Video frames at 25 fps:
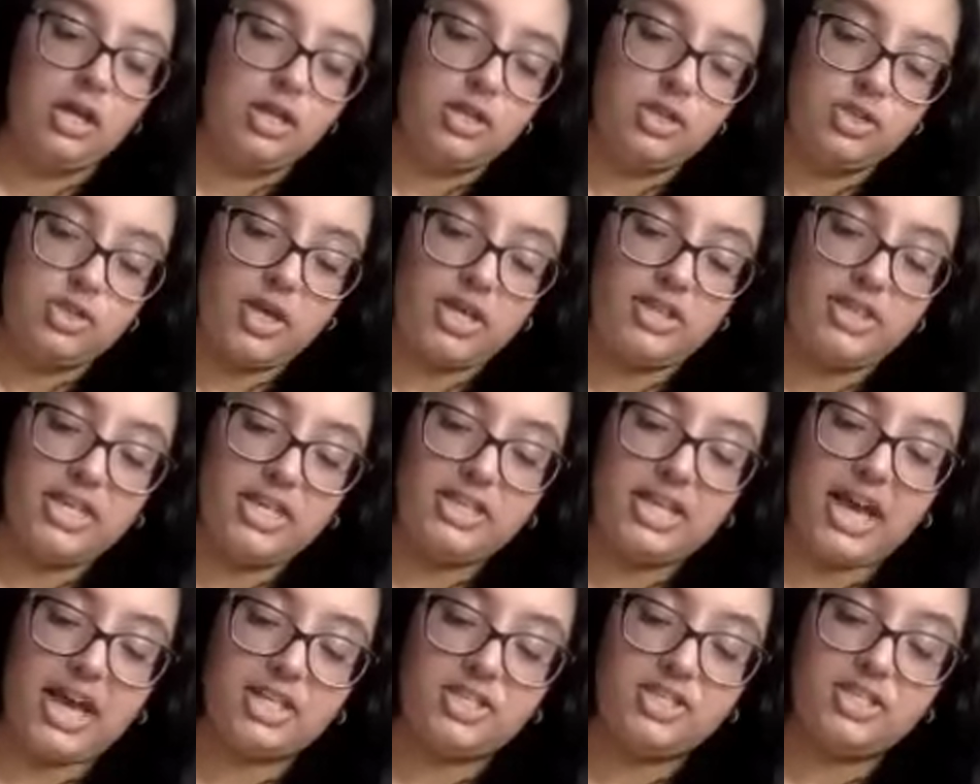So I think
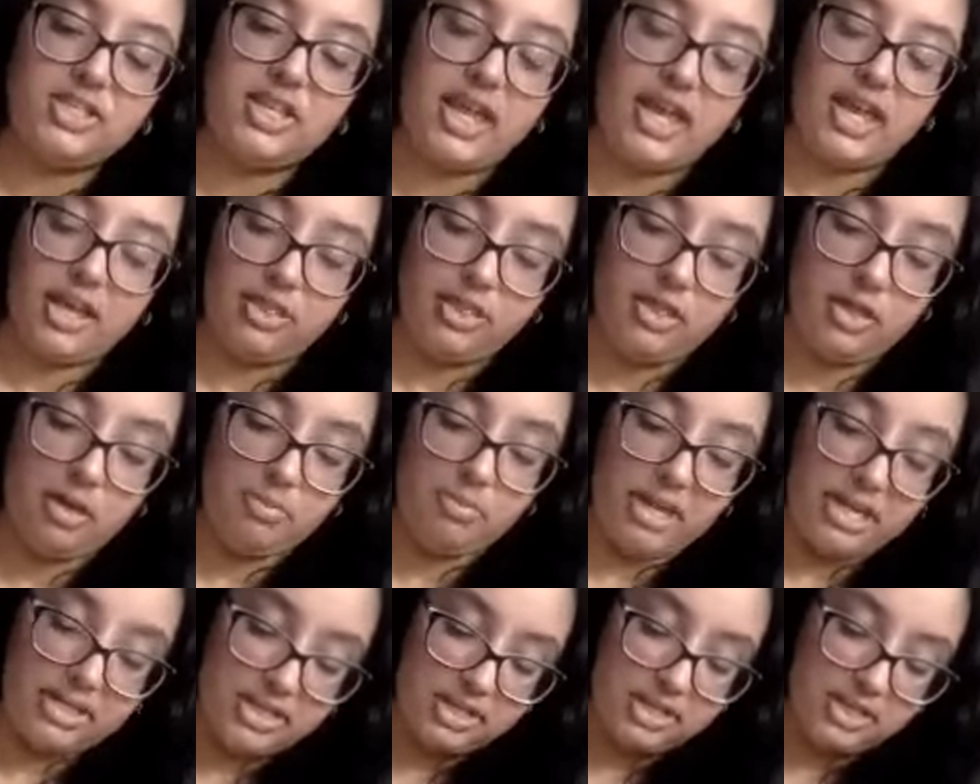that's like the
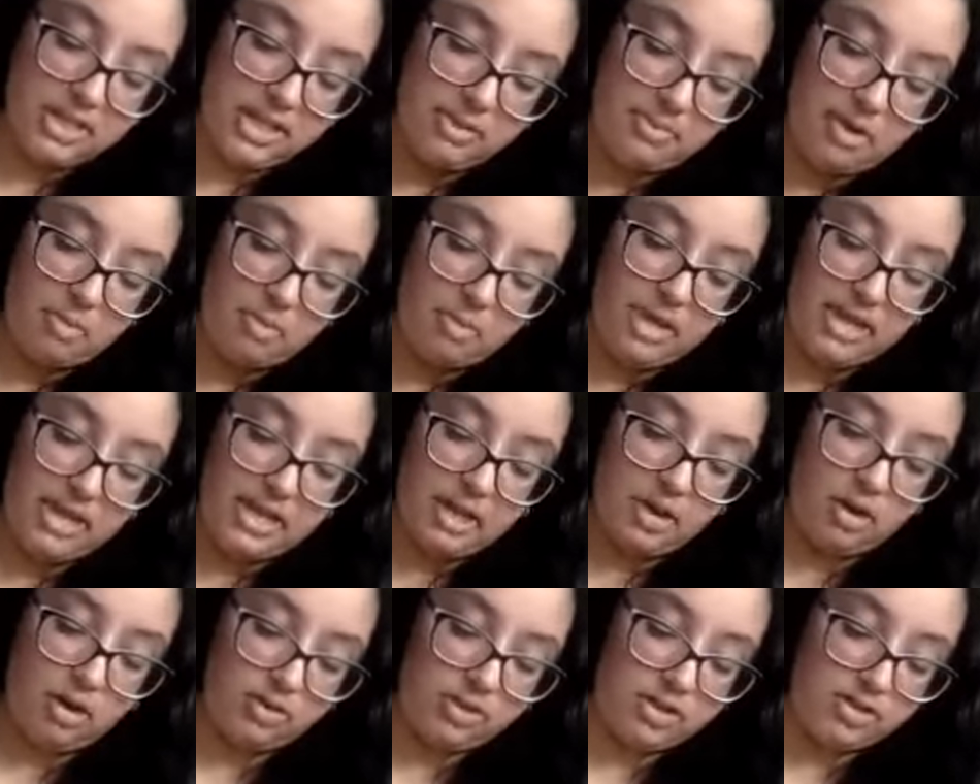amazing thing about
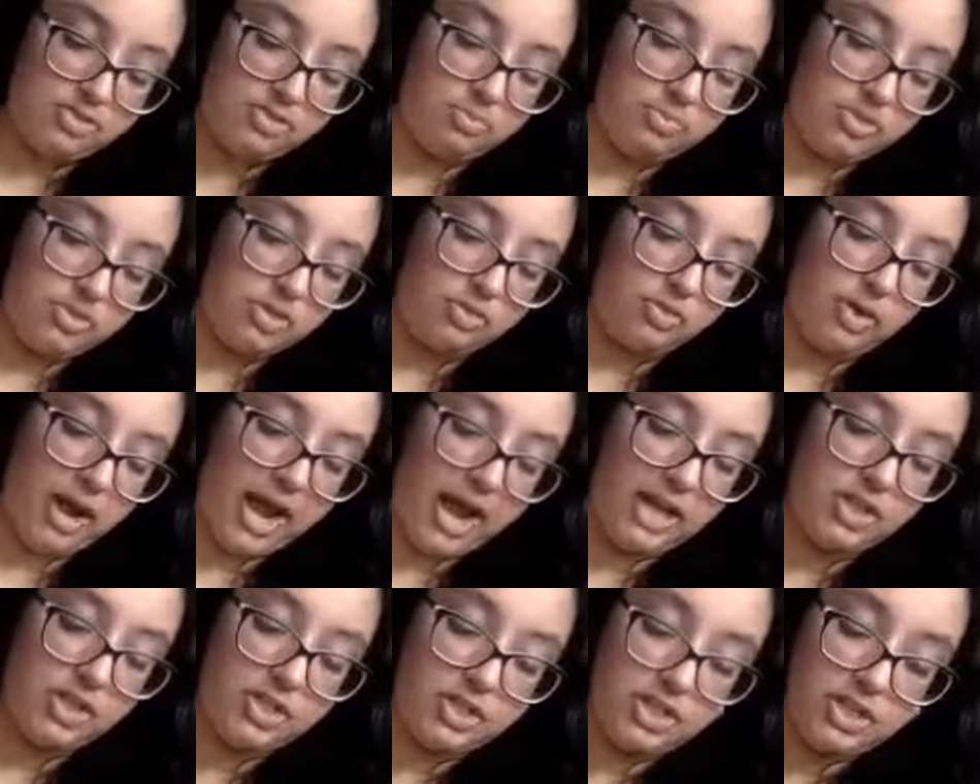making all this from
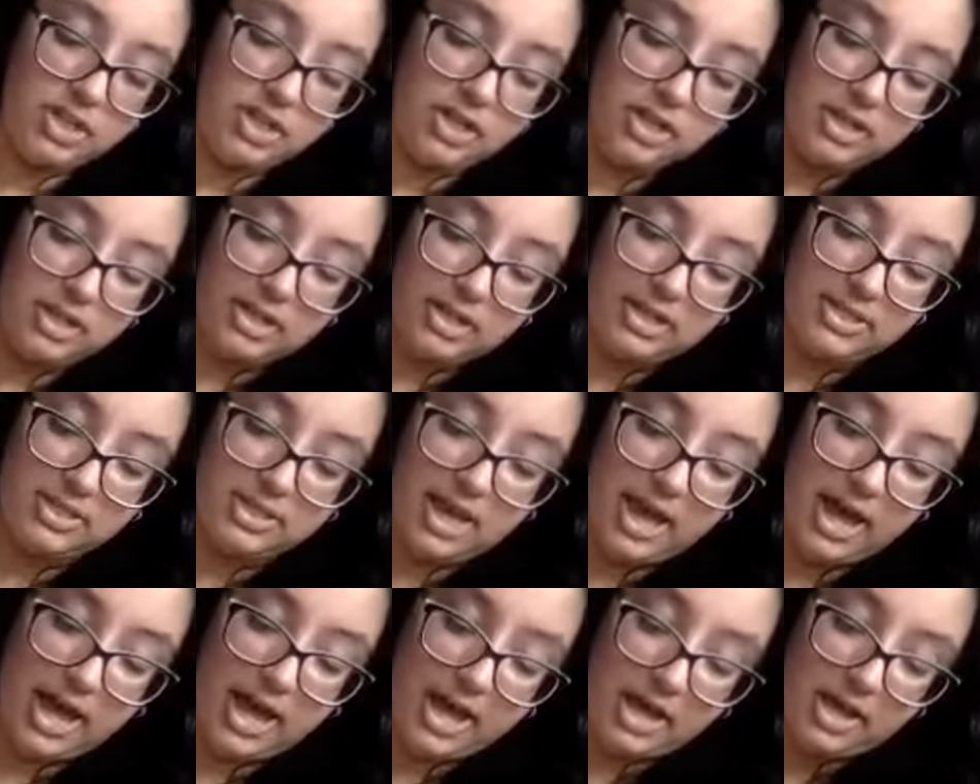scratch is
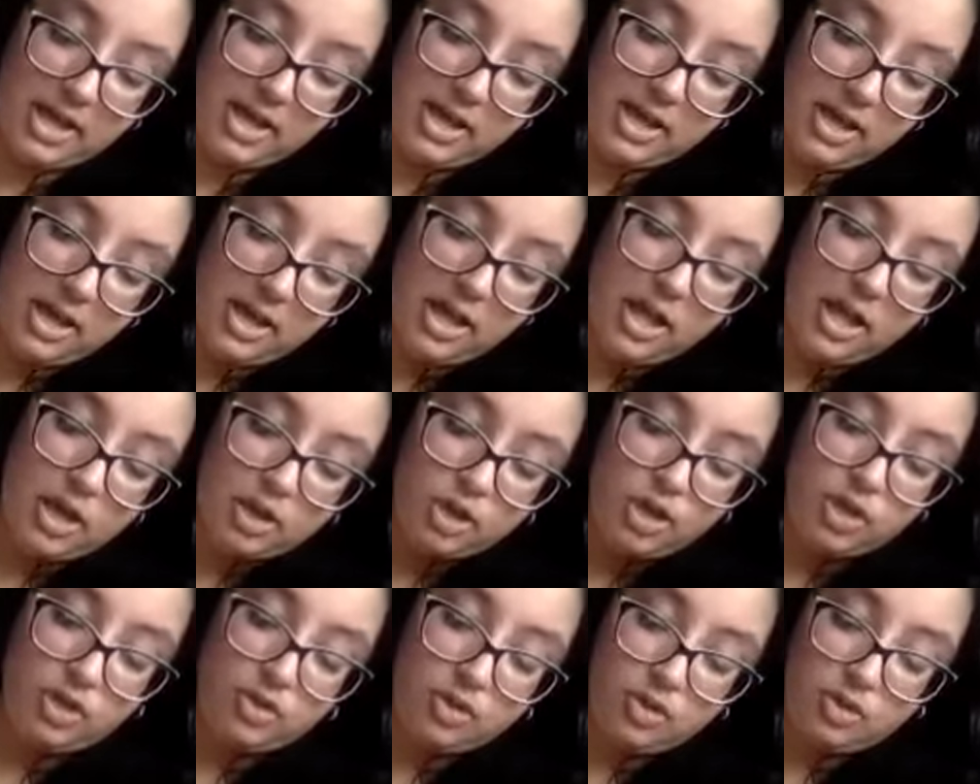that
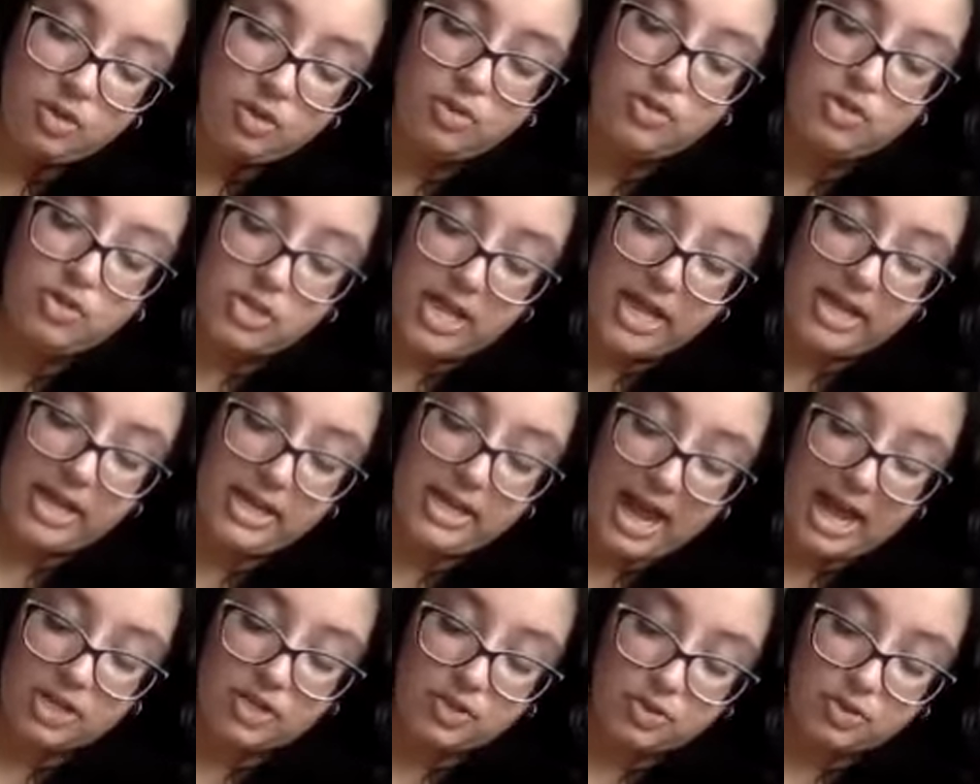you use like
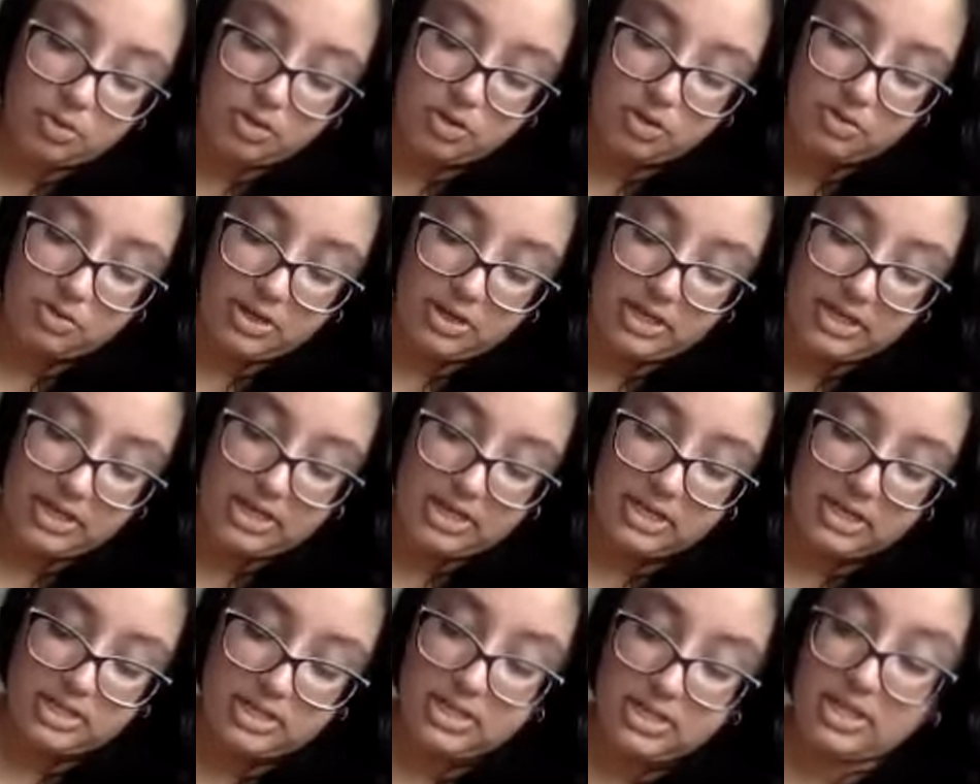natural
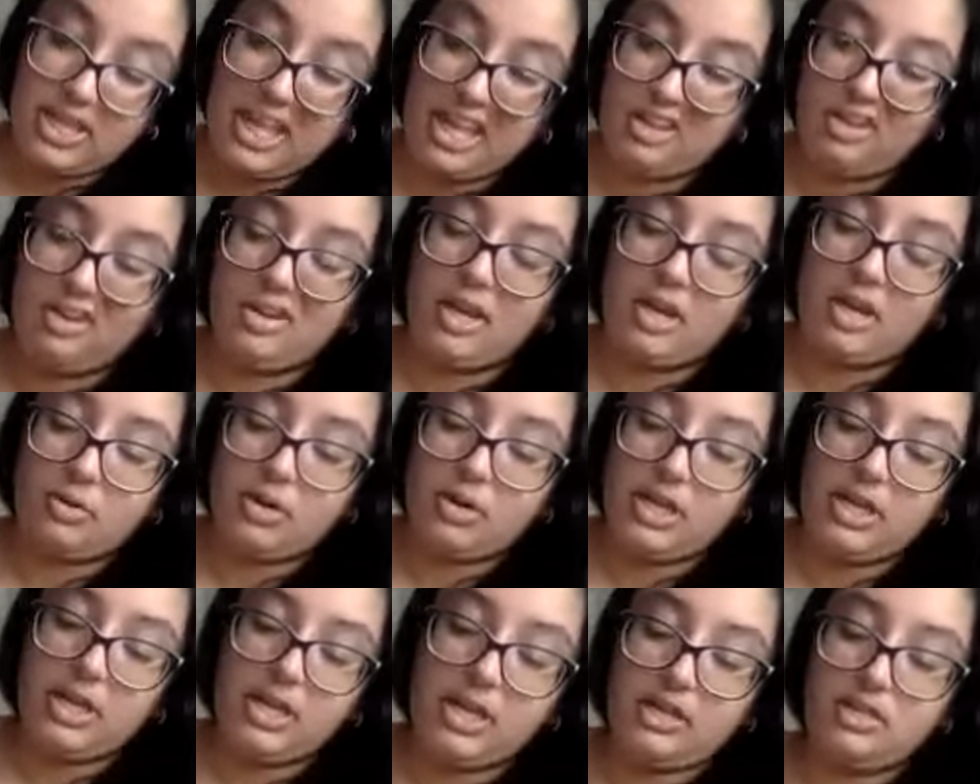ingredients and like good
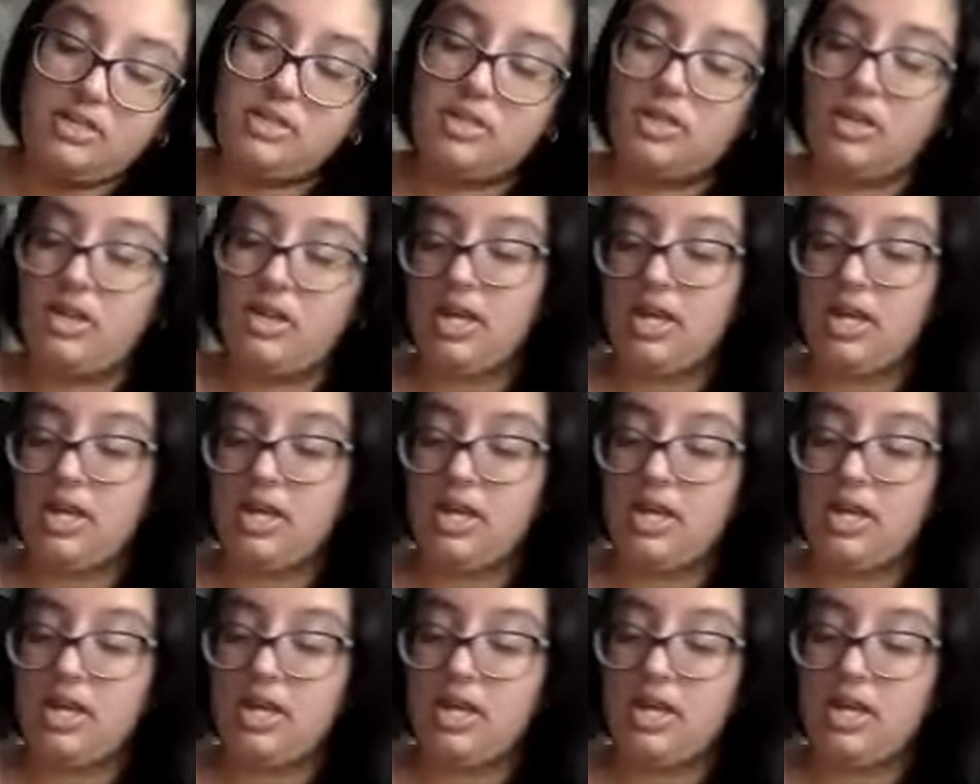ingredients.